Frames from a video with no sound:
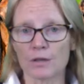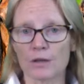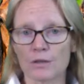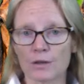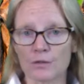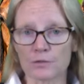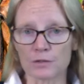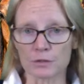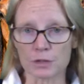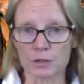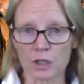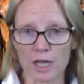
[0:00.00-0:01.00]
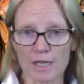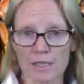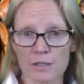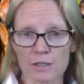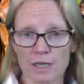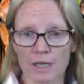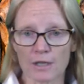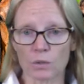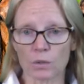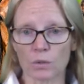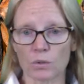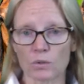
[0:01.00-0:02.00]
that feels chased and a
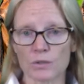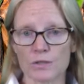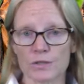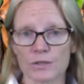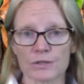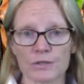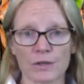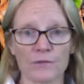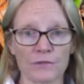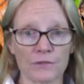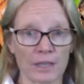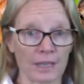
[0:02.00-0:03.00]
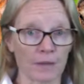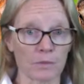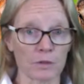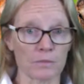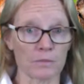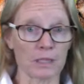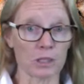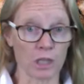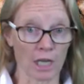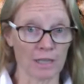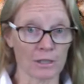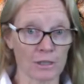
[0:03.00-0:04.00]
horse that's fed up with being
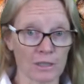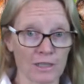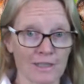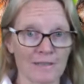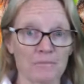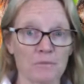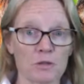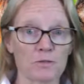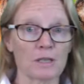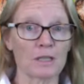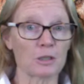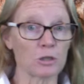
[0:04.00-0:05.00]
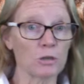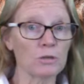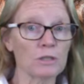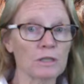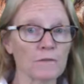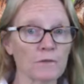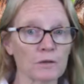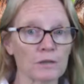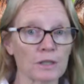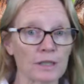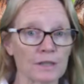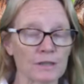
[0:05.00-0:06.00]
chased. So they're two different
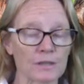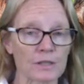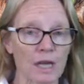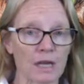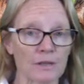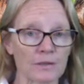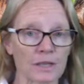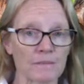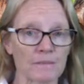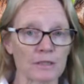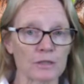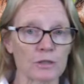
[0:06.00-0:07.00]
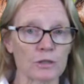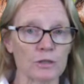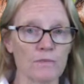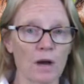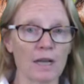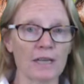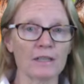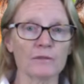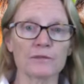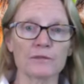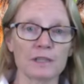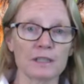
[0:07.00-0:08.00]
things, aren't they? Because you might
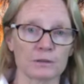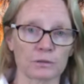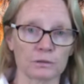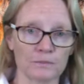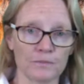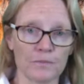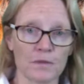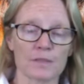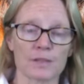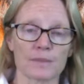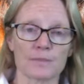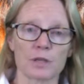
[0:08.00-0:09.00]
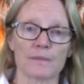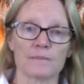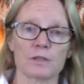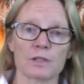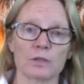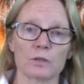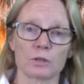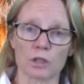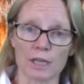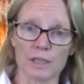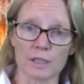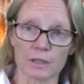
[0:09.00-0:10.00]
feel sometimes that you're
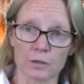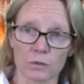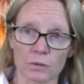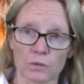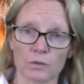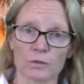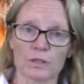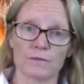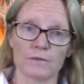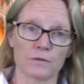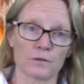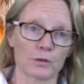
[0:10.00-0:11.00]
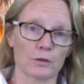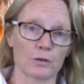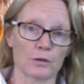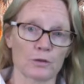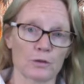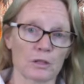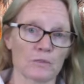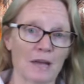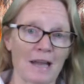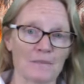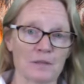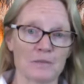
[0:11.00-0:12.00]
chasing your horse. If you've got a horse that
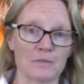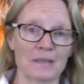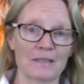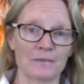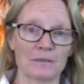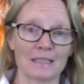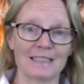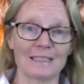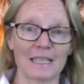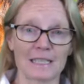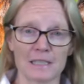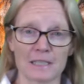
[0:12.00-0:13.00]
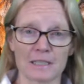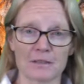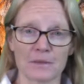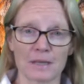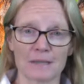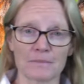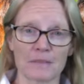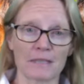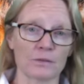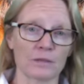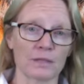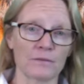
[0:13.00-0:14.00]
perhaps is being really lazy in the round pen,
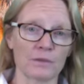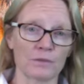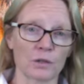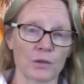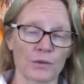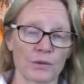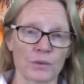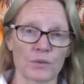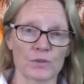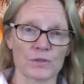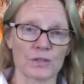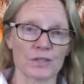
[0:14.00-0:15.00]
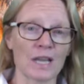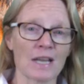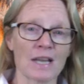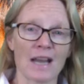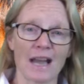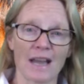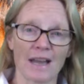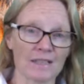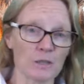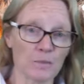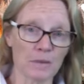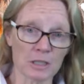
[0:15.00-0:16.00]
or if you've got a horse that
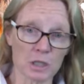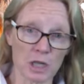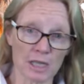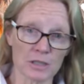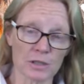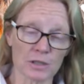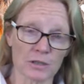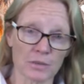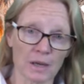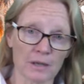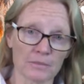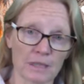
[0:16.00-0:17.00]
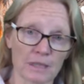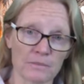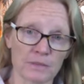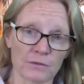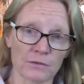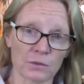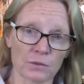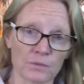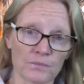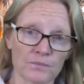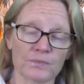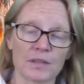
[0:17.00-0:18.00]
has been chased in the round pen
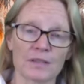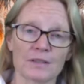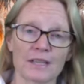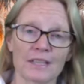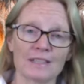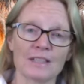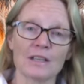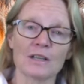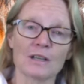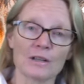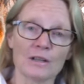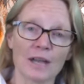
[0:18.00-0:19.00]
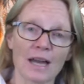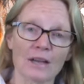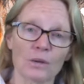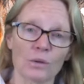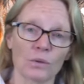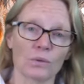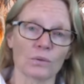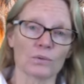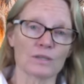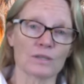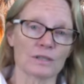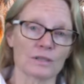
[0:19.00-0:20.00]
before, then that
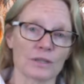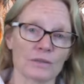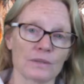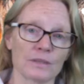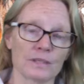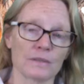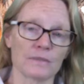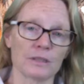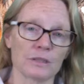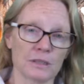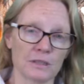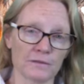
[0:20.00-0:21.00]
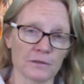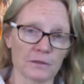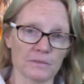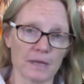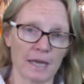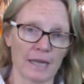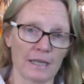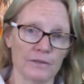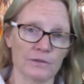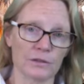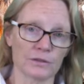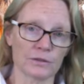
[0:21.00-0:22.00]
horse is going to exhibit different
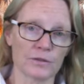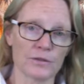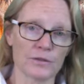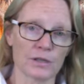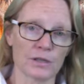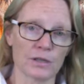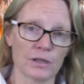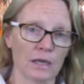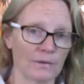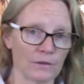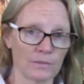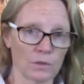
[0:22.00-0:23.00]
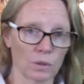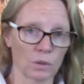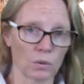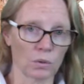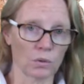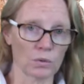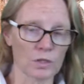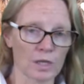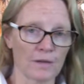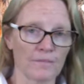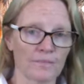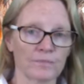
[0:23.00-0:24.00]
behaviors from the horse
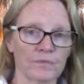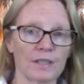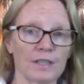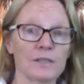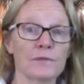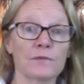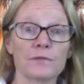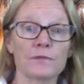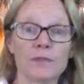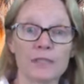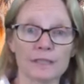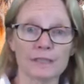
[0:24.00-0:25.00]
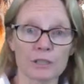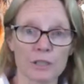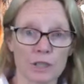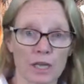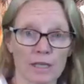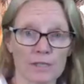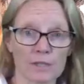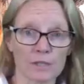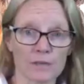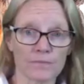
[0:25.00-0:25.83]
that is feeling chased.